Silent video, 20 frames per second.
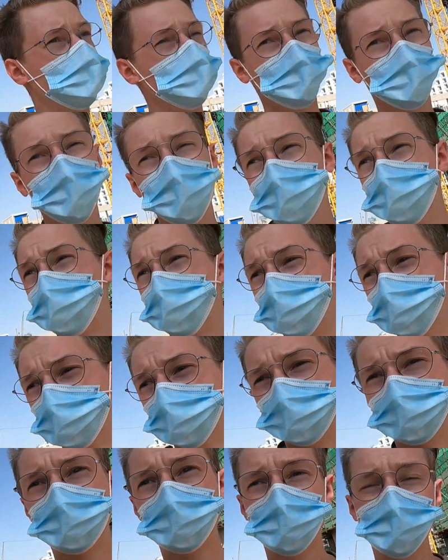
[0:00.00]
our friends told
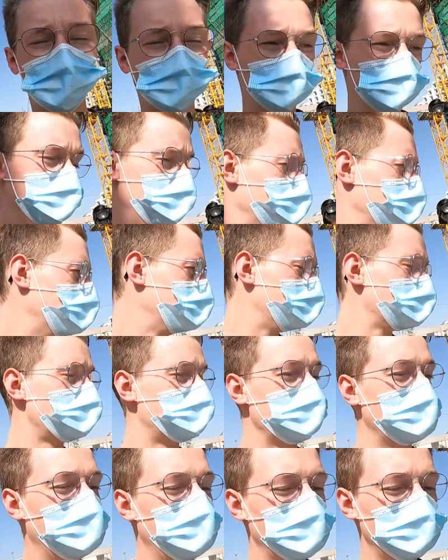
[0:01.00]
us that it's
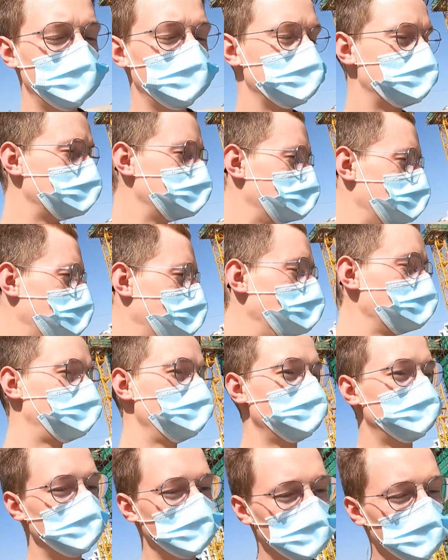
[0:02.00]
behind a
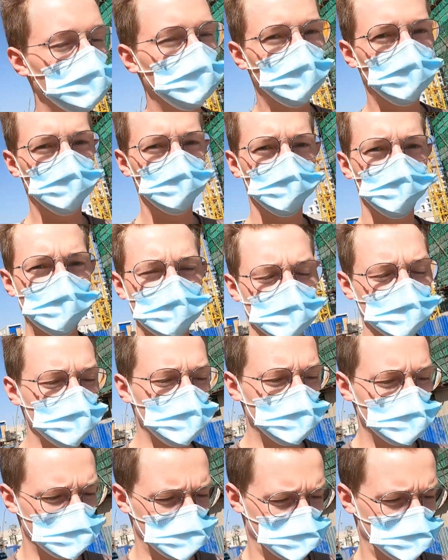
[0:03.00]
certain
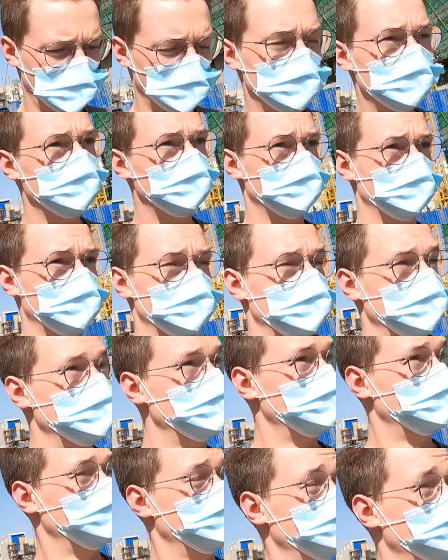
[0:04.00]
restaurant.
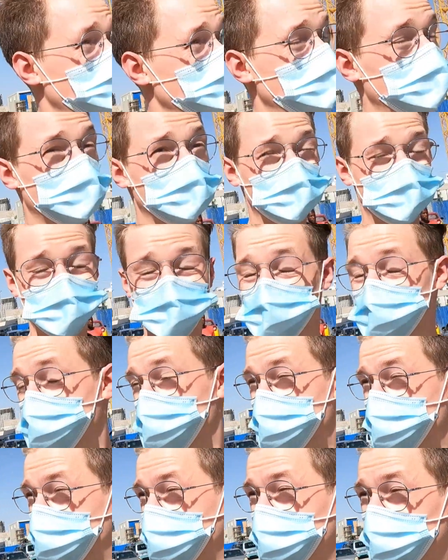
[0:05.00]
I guess,
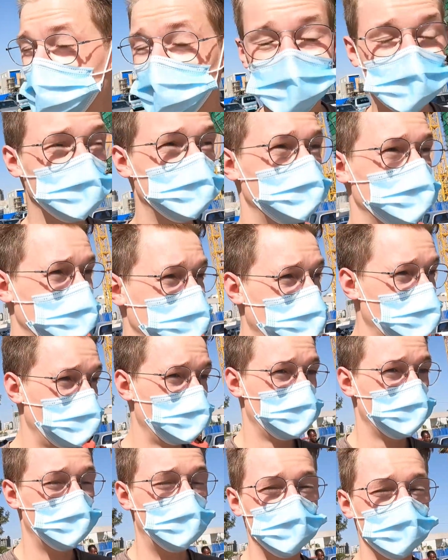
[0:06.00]
see if we can find it.
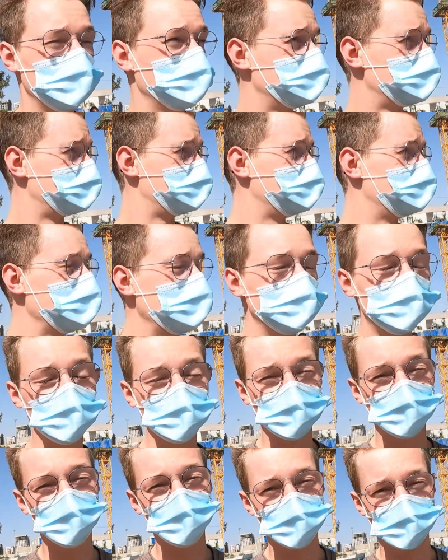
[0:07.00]
But it's
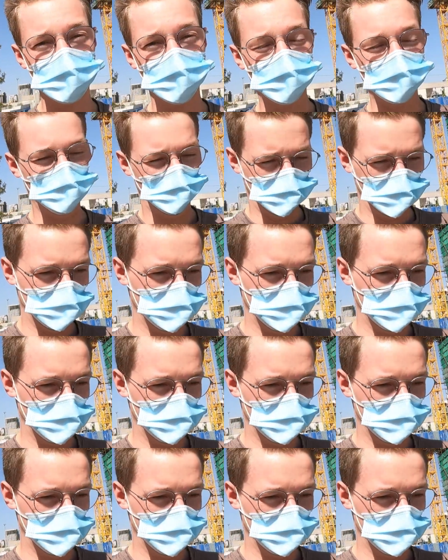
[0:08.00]
dangerous though to say